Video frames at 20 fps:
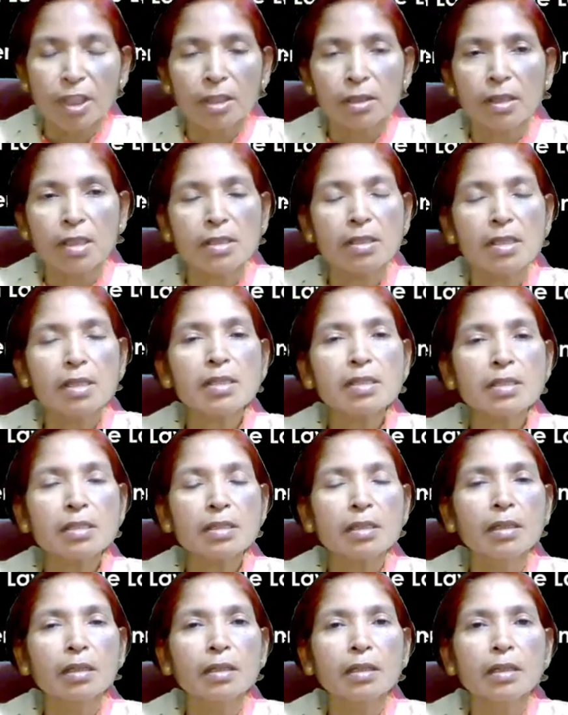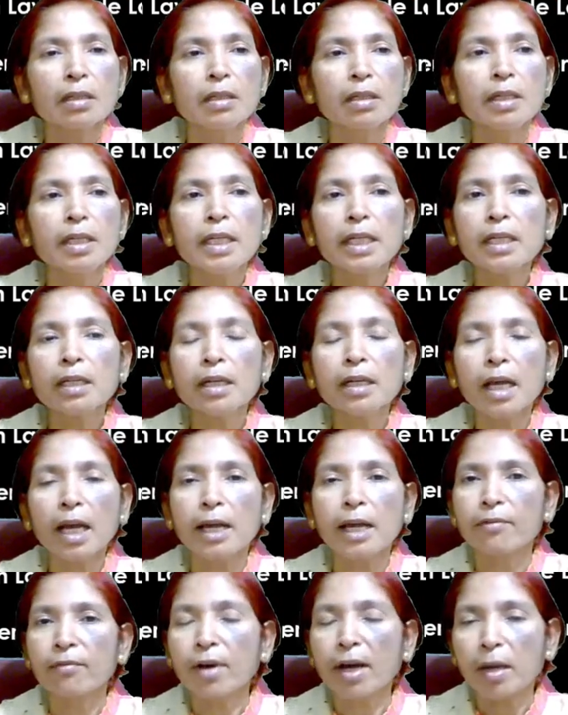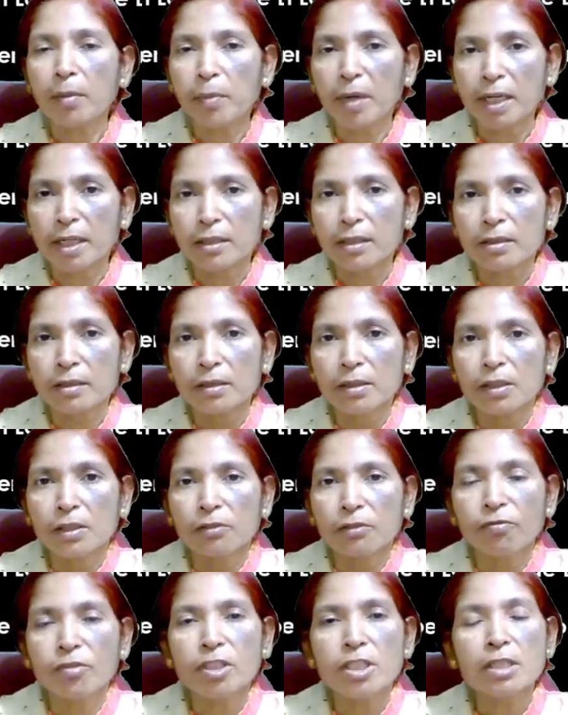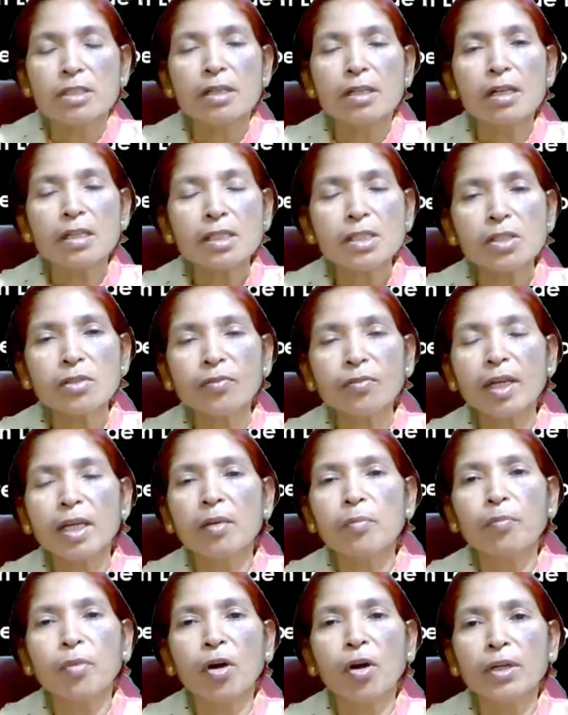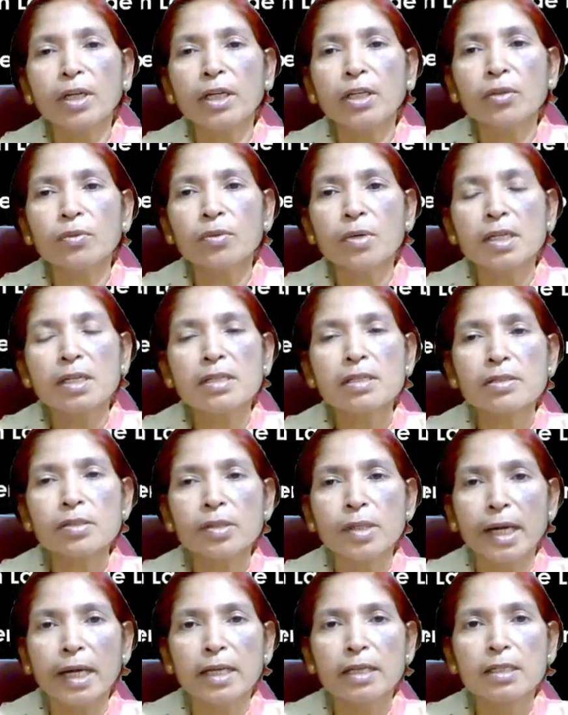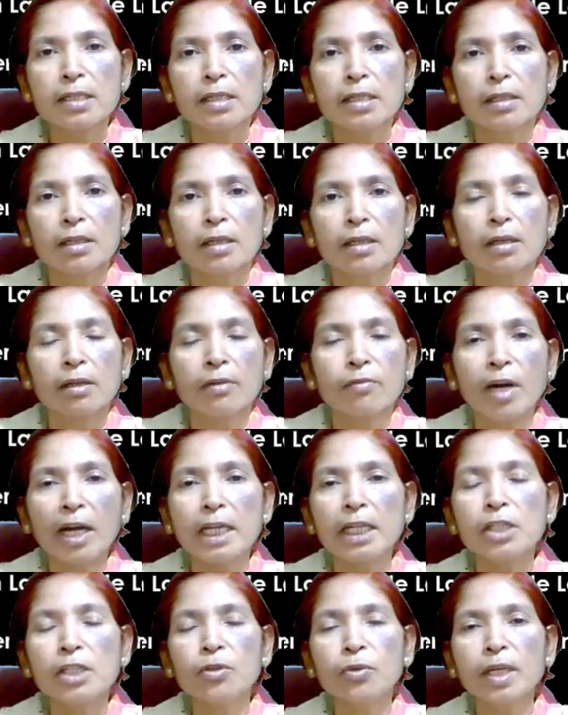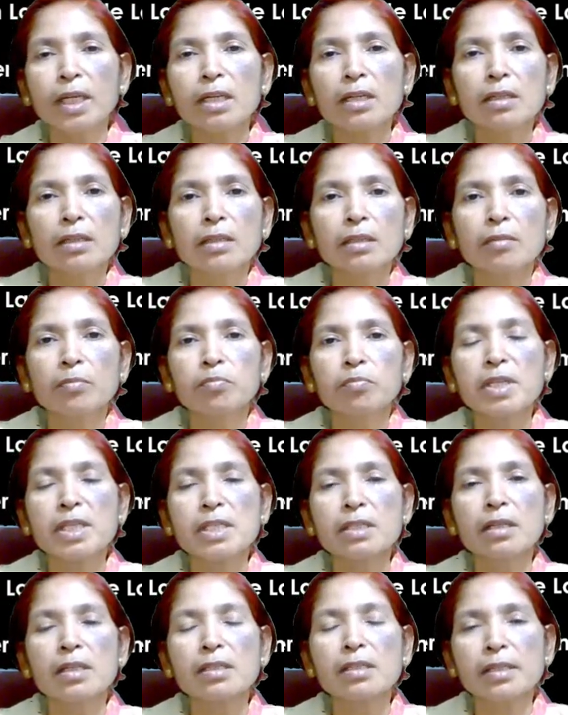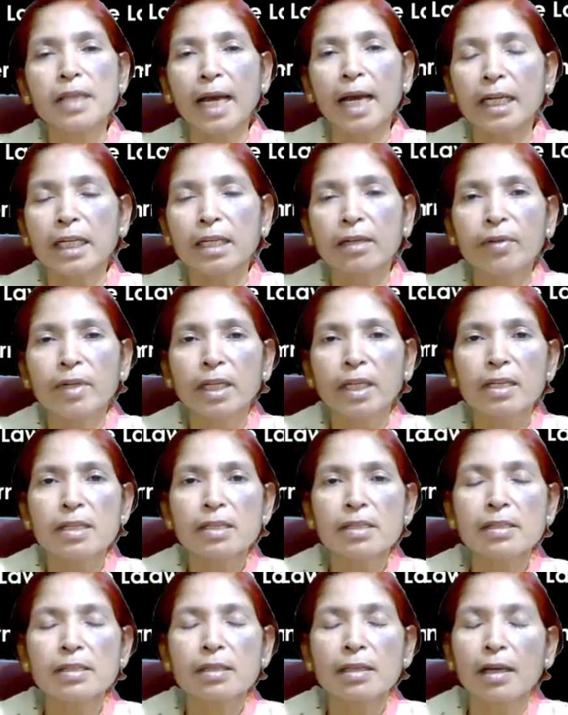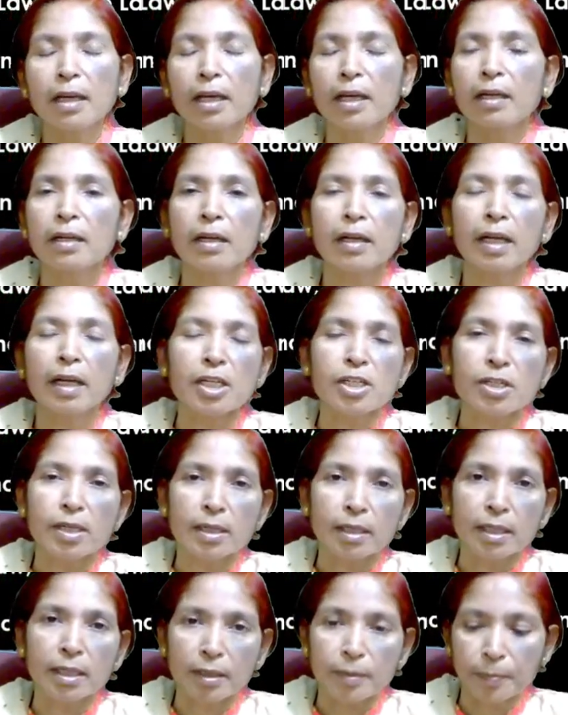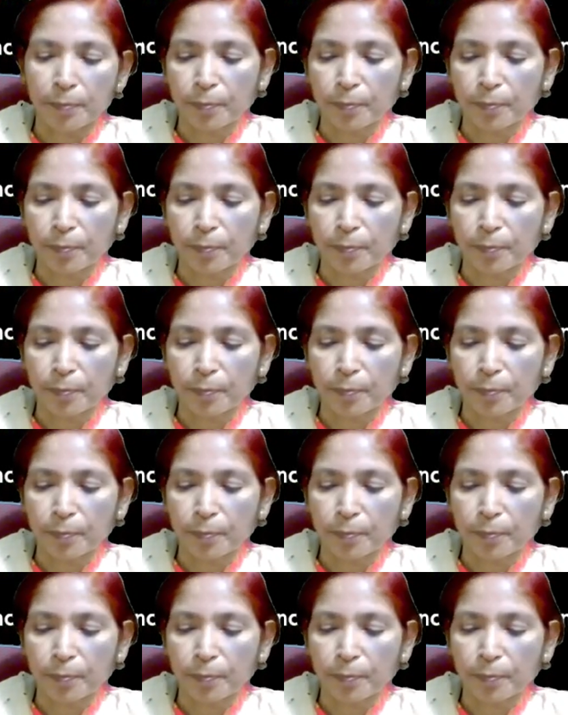This is legal environment, which is also very important to understand while doing business activities internationally.